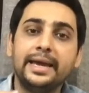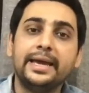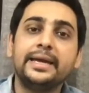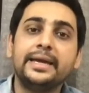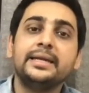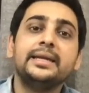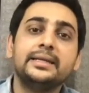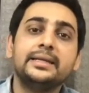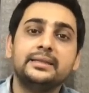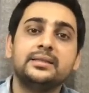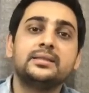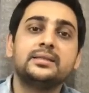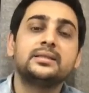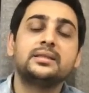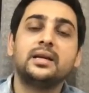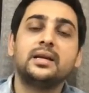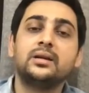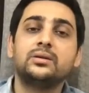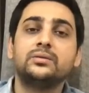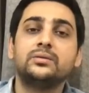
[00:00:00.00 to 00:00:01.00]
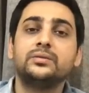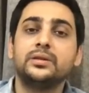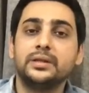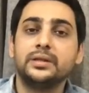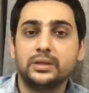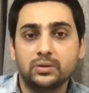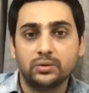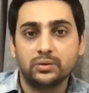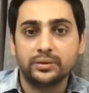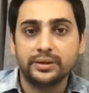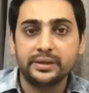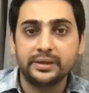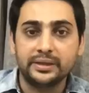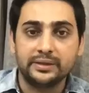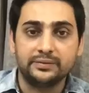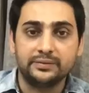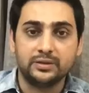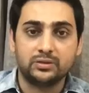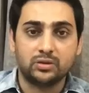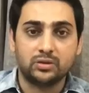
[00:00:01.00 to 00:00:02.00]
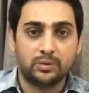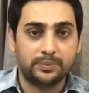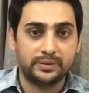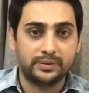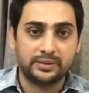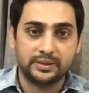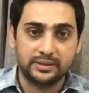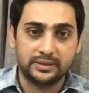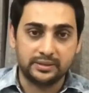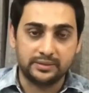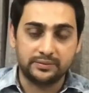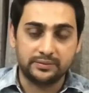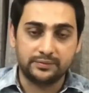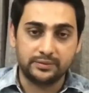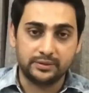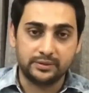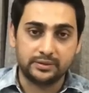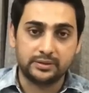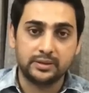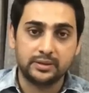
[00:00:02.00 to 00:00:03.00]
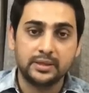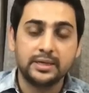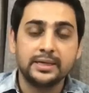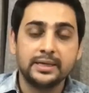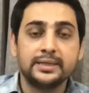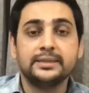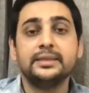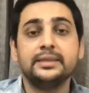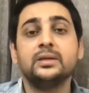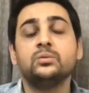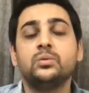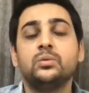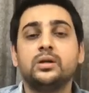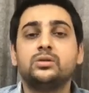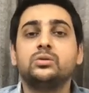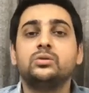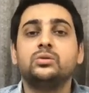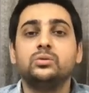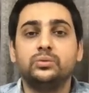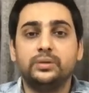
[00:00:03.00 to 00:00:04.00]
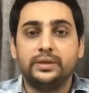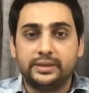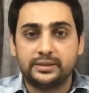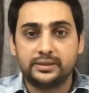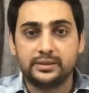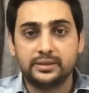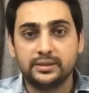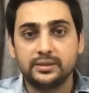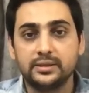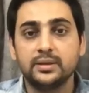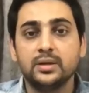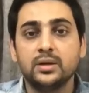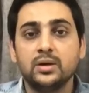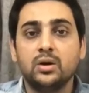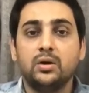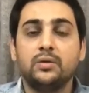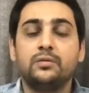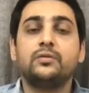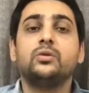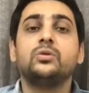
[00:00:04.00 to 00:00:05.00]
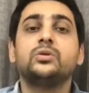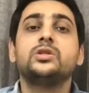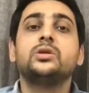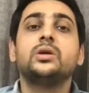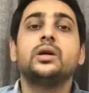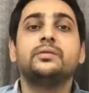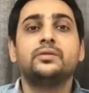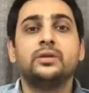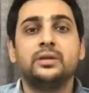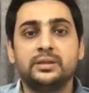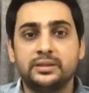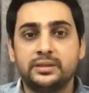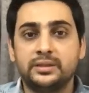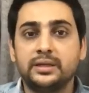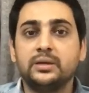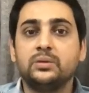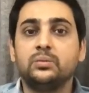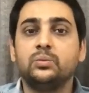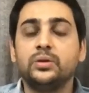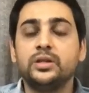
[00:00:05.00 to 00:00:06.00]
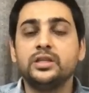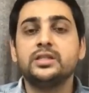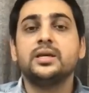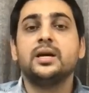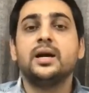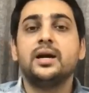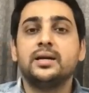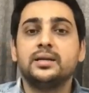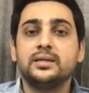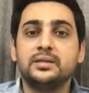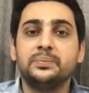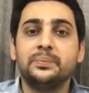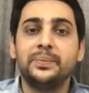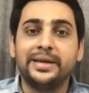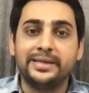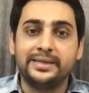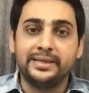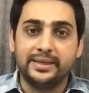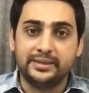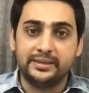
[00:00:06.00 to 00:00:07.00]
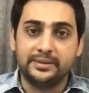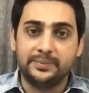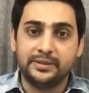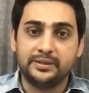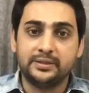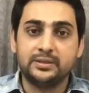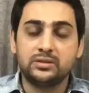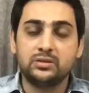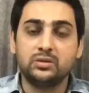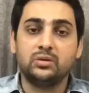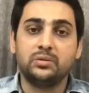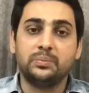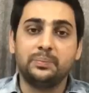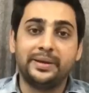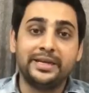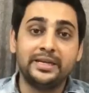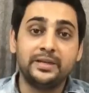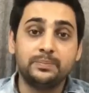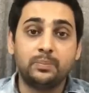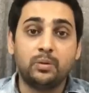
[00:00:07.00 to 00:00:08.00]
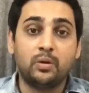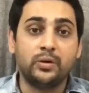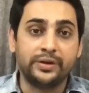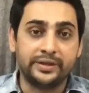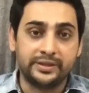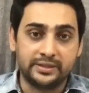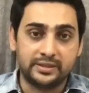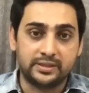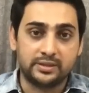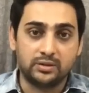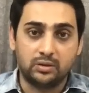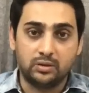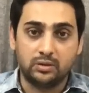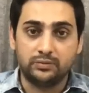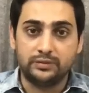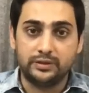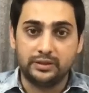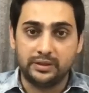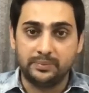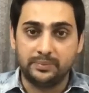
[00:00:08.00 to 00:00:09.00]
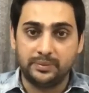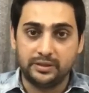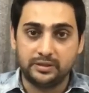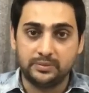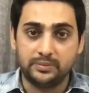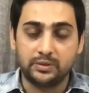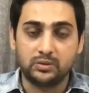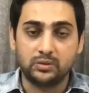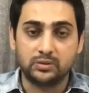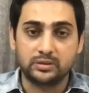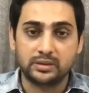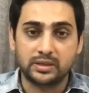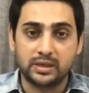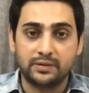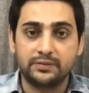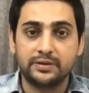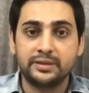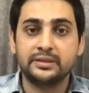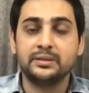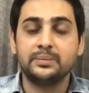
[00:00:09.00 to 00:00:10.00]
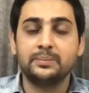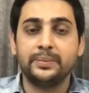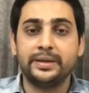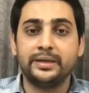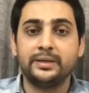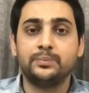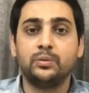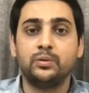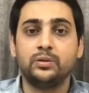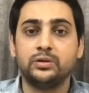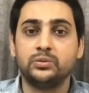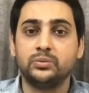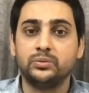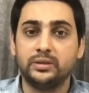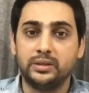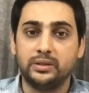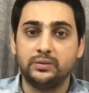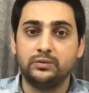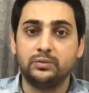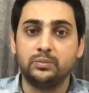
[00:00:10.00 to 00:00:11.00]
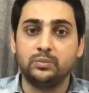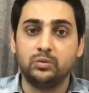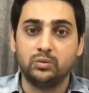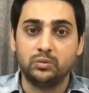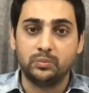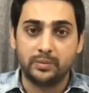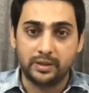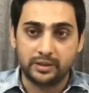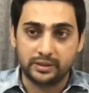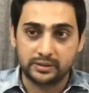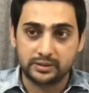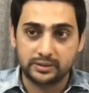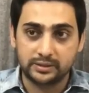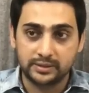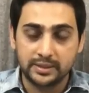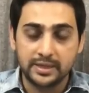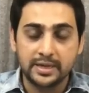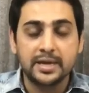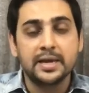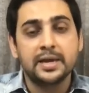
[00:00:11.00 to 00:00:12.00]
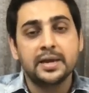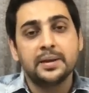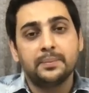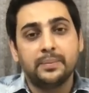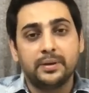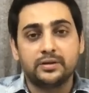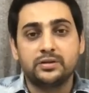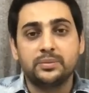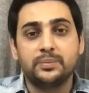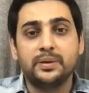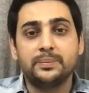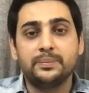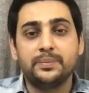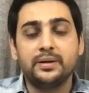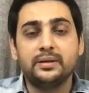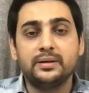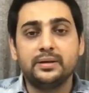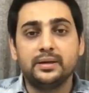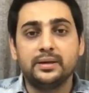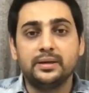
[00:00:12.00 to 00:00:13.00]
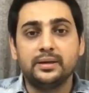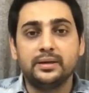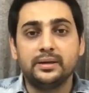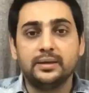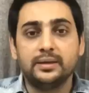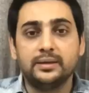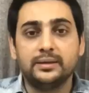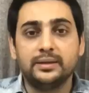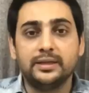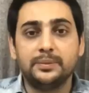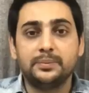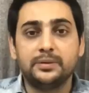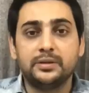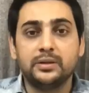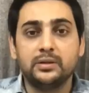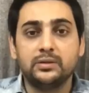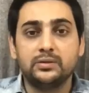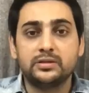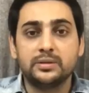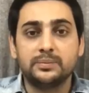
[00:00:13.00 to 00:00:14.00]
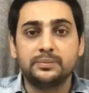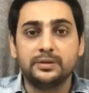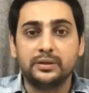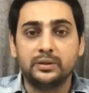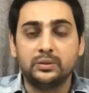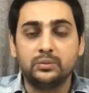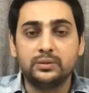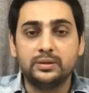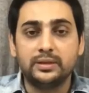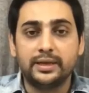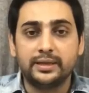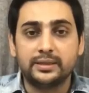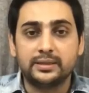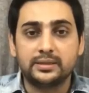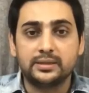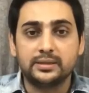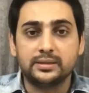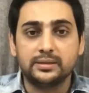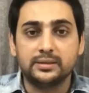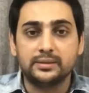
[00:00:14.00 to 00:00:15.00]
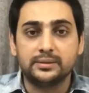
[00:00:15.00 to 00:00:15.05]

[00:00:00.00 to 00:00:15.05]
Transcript: and at the start of the recording give the topic sentence first. Then what to do next? Of course, you have to understand which are the main elements or main points of the image, because covering the main points will give you more marks. But remember, let me tell you something good, that